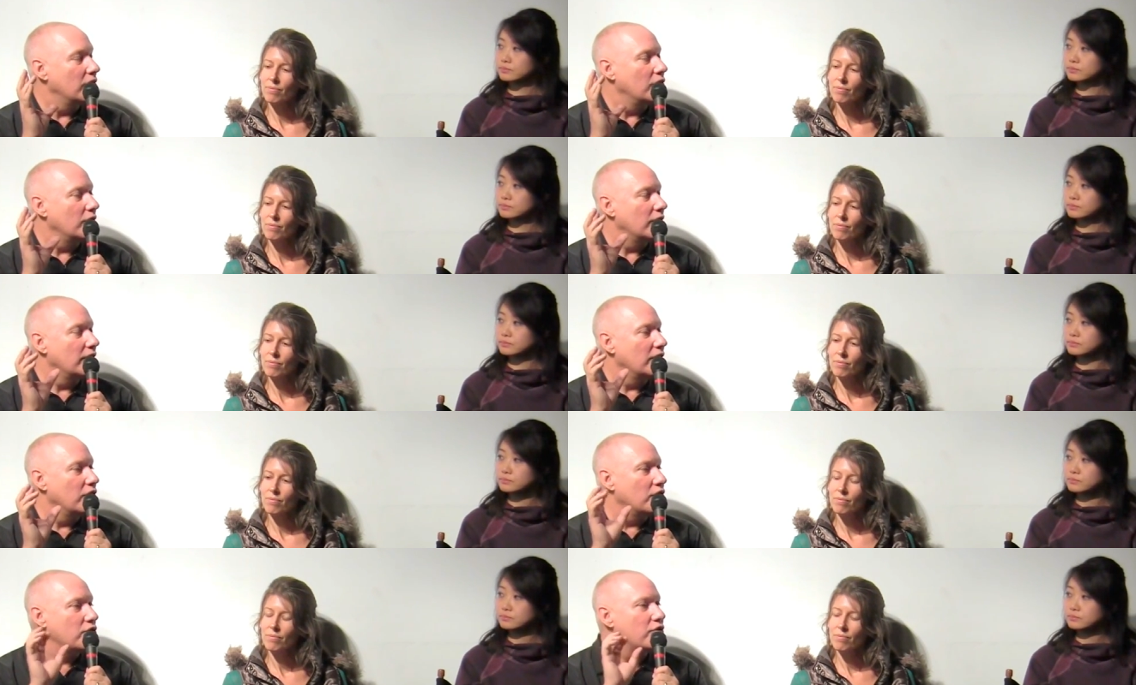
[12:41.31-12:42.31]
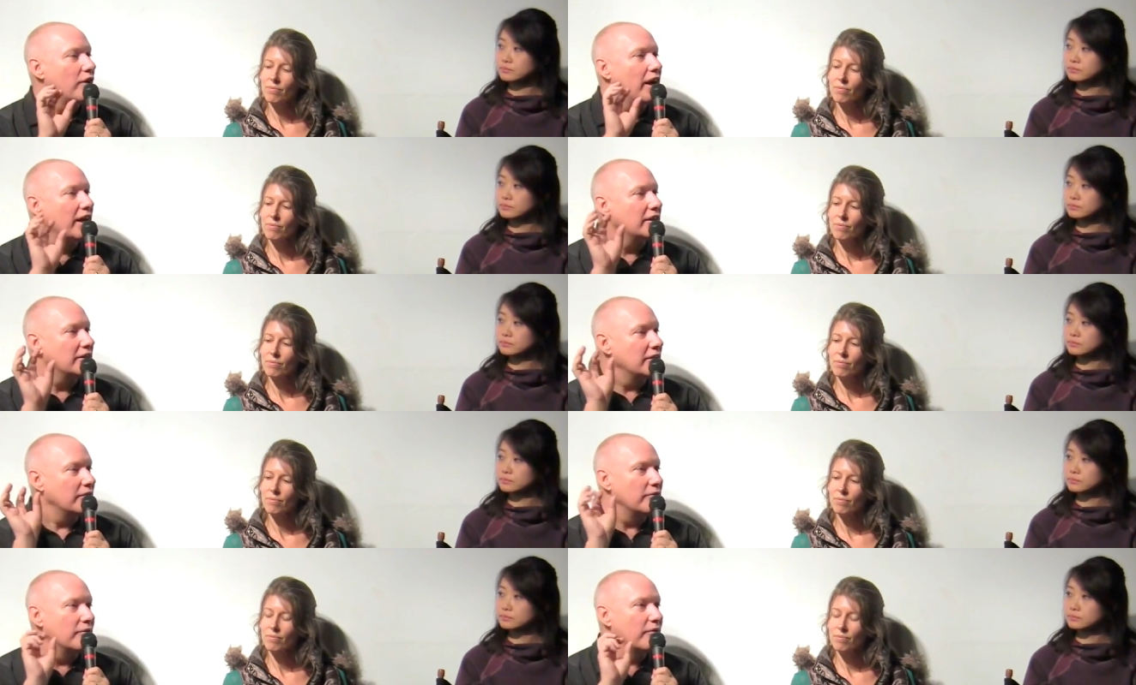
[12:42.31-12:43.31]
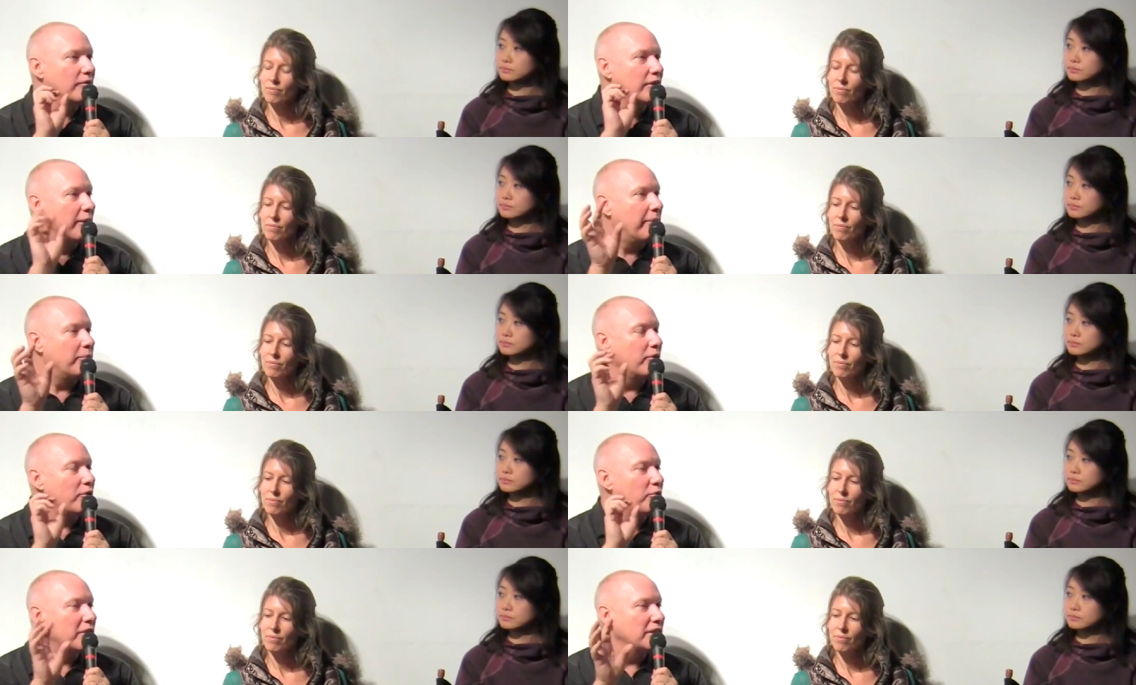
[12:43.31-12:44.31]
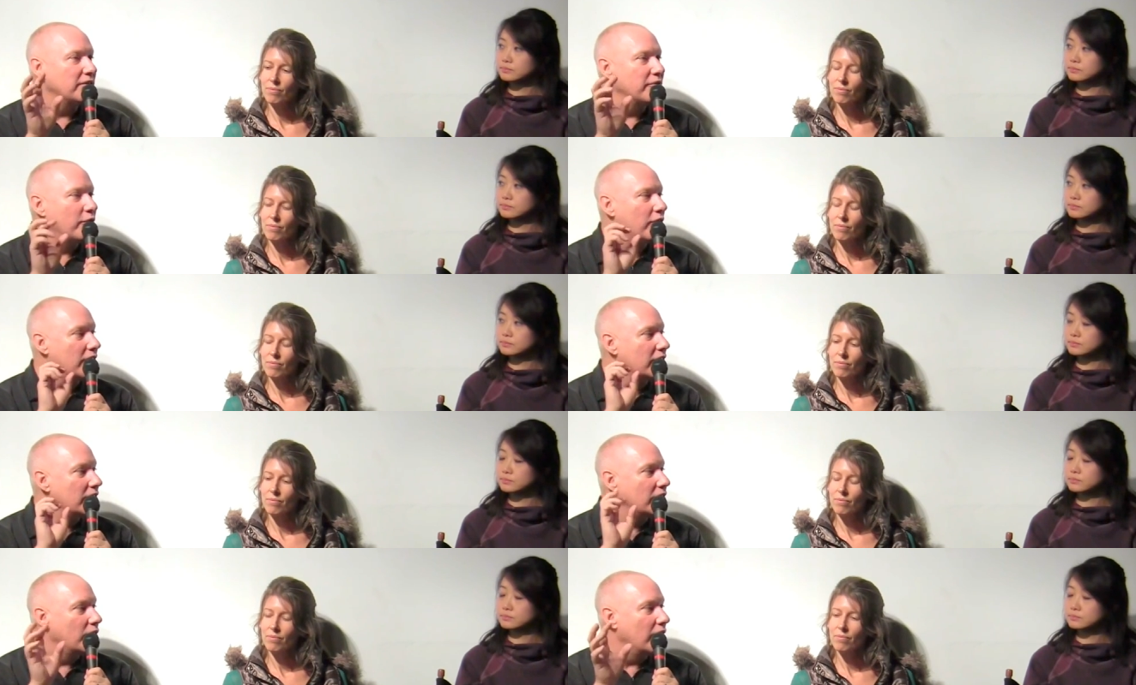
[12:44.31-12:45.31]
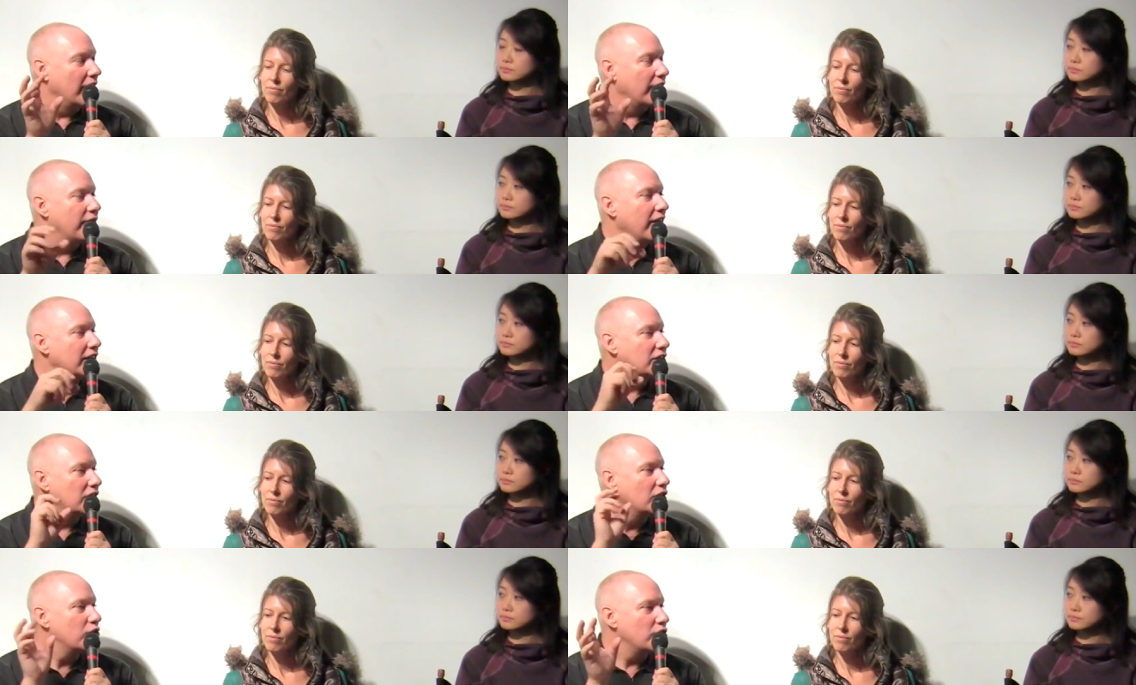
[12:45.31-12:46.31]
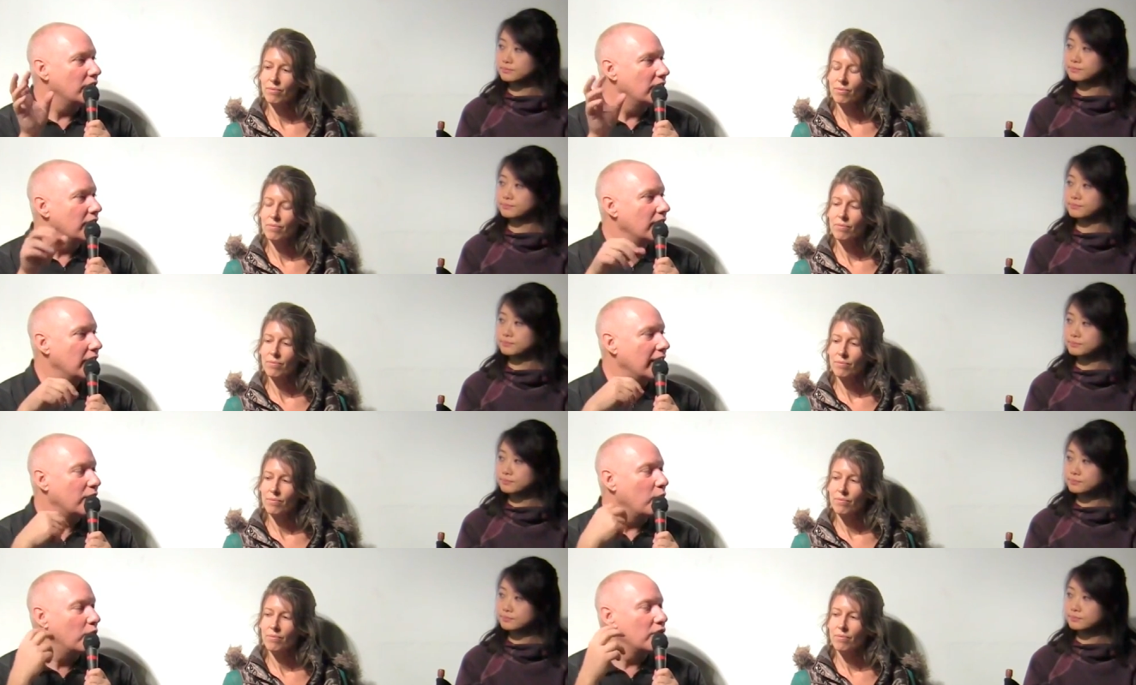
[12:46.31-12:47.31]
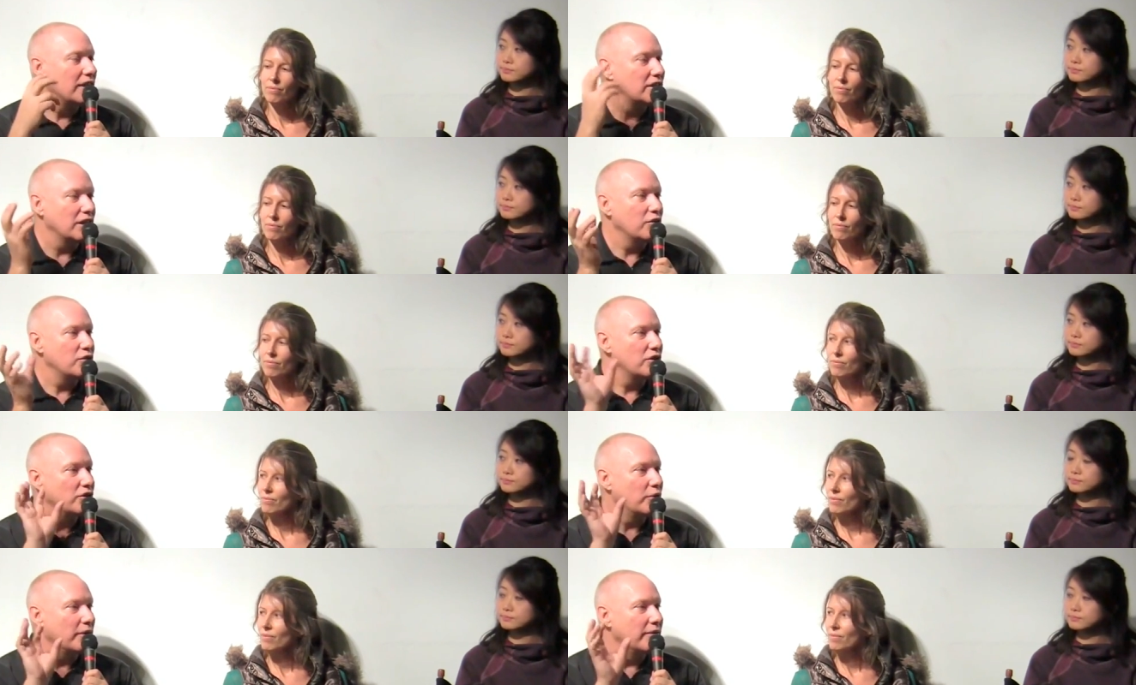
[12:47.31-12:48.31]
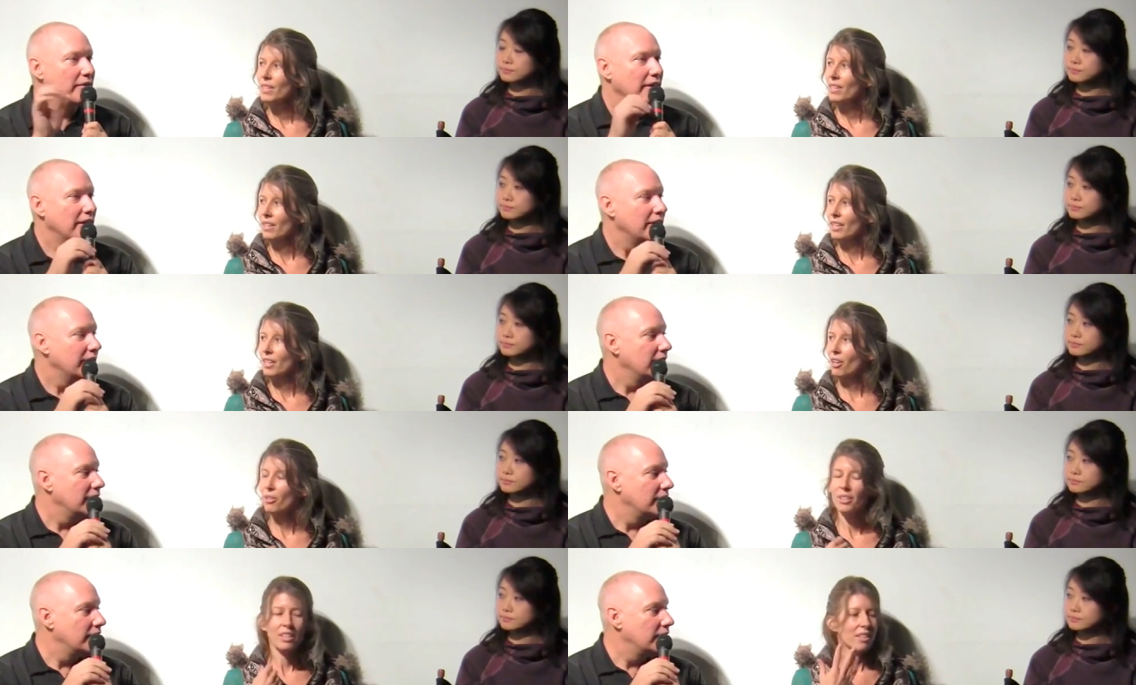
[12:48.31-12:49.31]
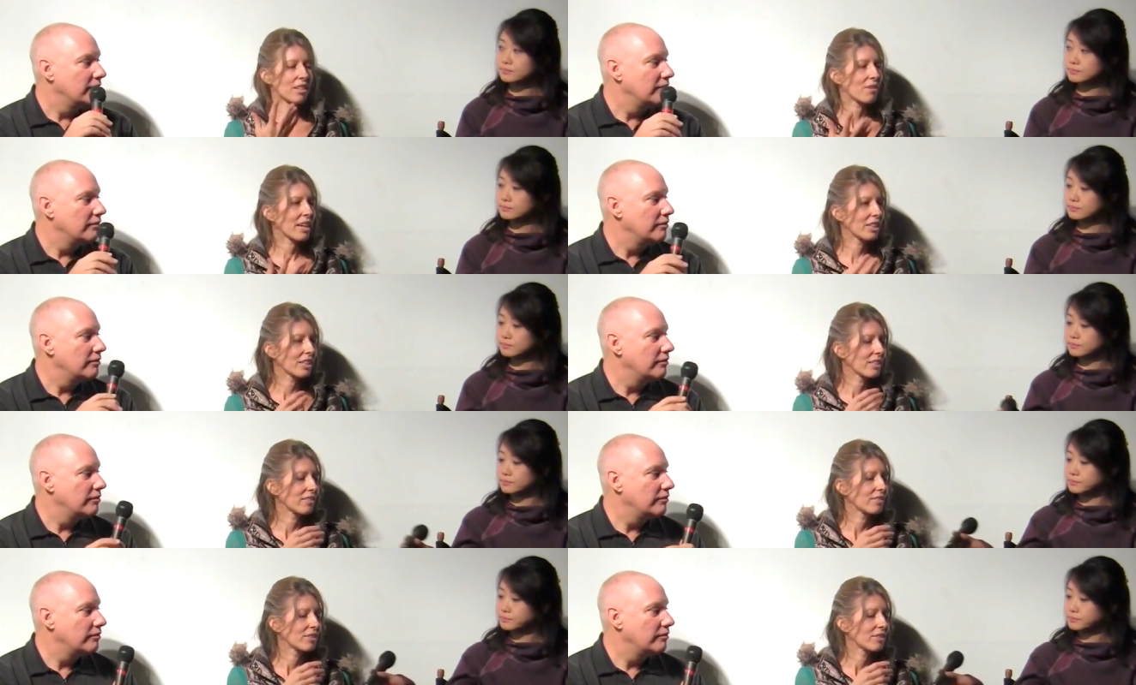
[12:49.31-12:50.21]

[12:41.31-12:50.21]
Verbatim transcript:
Speaker 1: you're trying to come up with a reason for it and find a solution, like a worldly solution to it, including a direction